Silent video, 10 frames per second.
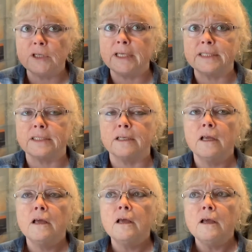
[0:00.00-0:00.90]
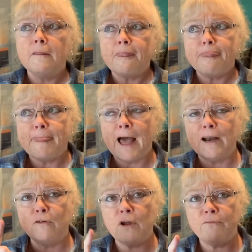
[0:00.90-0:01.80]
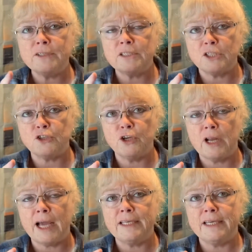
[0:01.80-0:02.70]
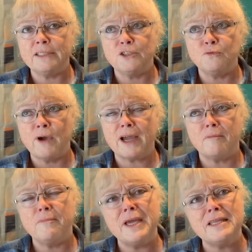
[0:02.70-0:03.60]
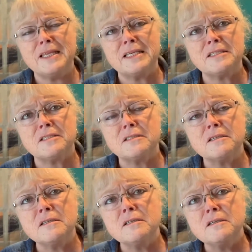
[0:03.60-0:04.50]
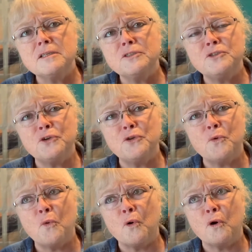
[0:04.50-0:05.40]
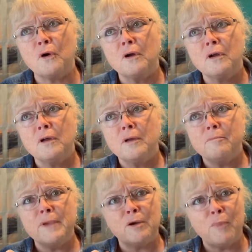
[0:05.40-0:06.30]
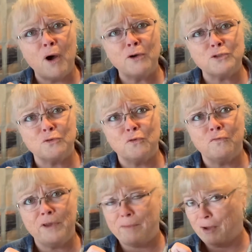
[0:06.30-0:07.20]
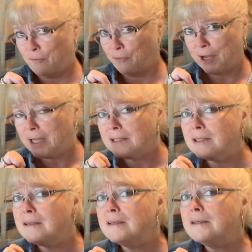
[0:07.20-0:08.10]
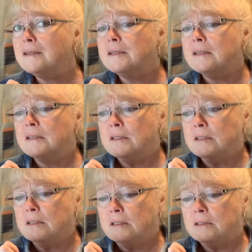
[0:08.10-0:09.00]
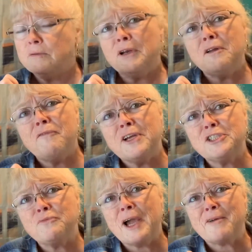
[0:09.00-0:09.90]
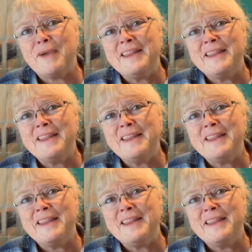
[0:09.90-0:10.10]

listen. Now, I don't know if it's such a good idea to recommend this to your menopausal female friend. So I don't know if I should recommend